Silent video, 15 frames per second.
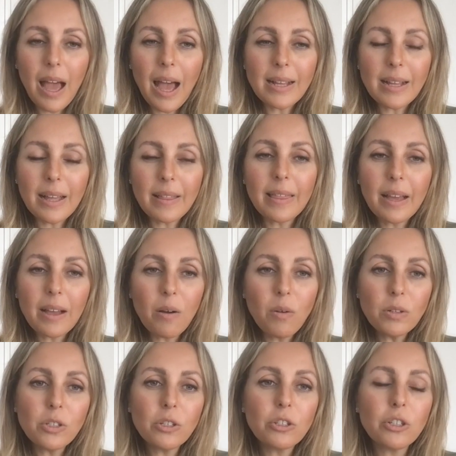And I think
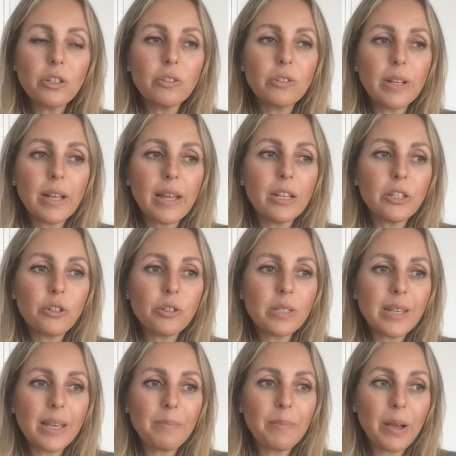also children are
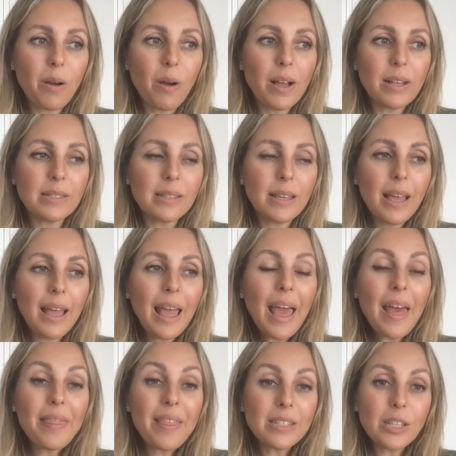interesting because
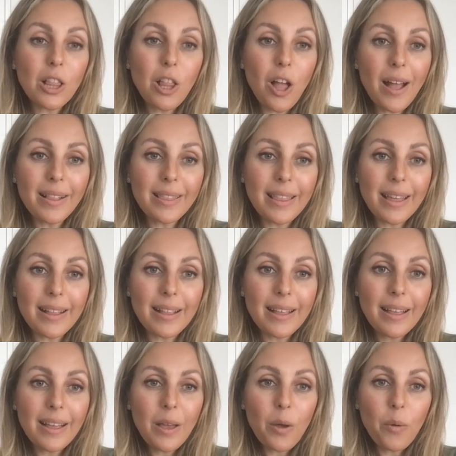there's a lot that
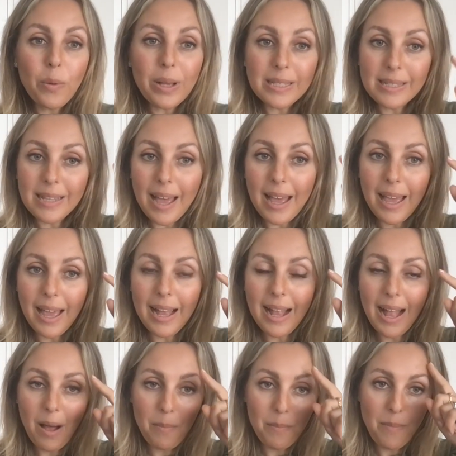we say
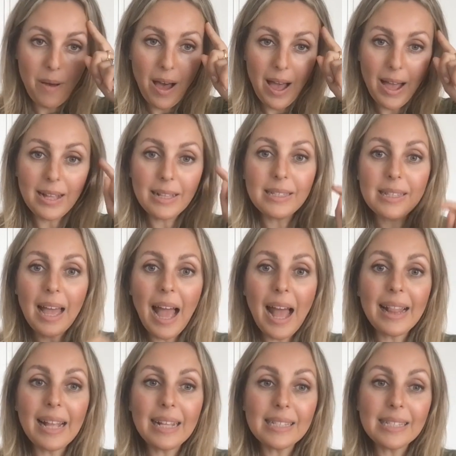in our minds
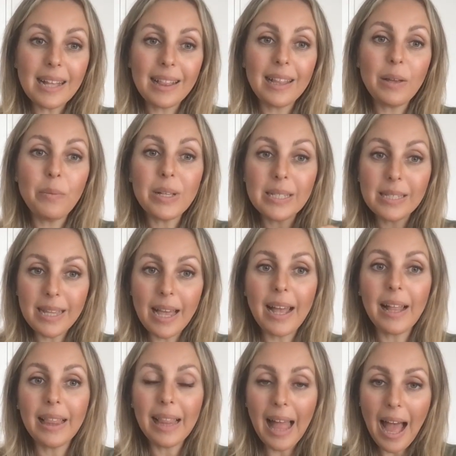and then suddenly we
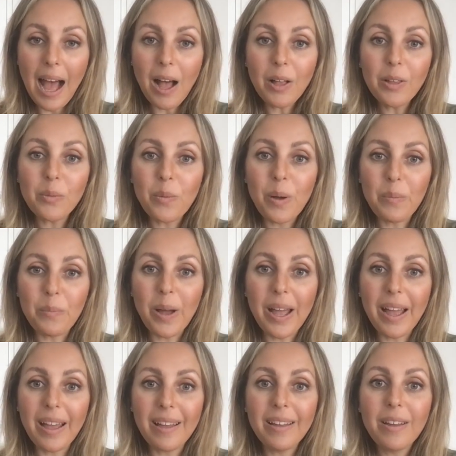say aloud when
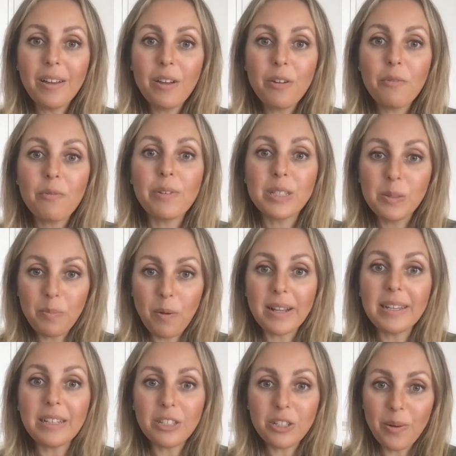we're
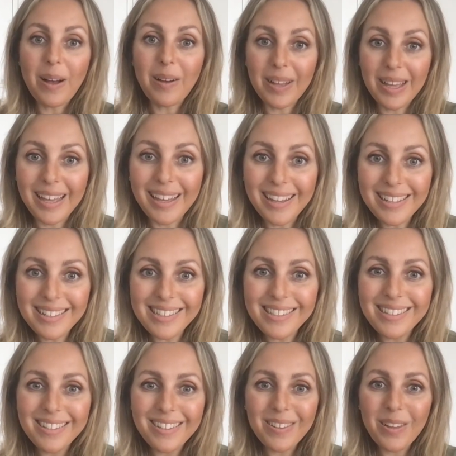responding to our
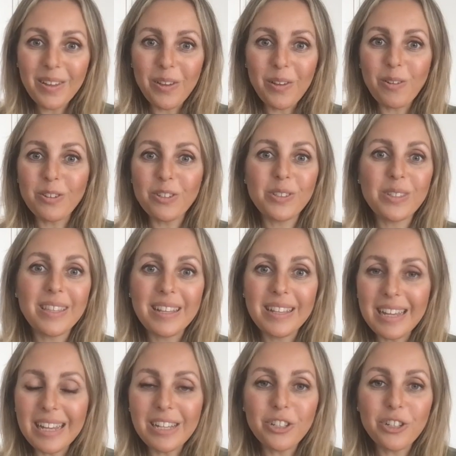kids, just the
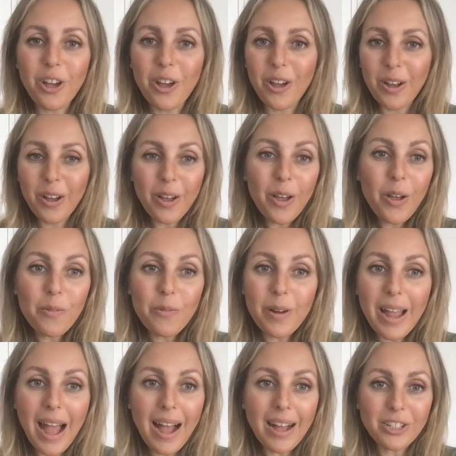knee-jerk
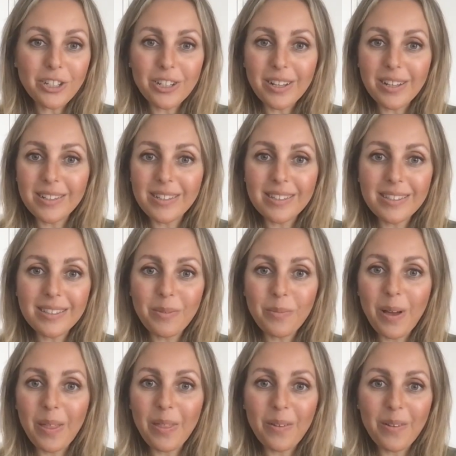reactions,
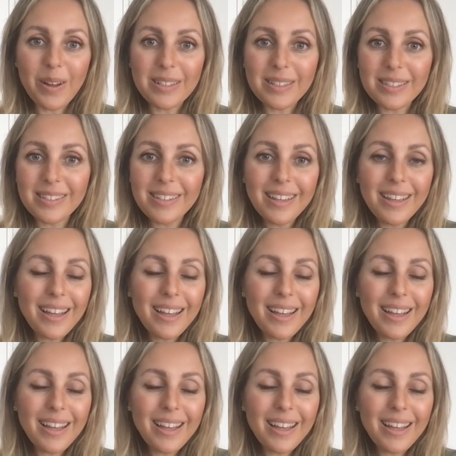whether it's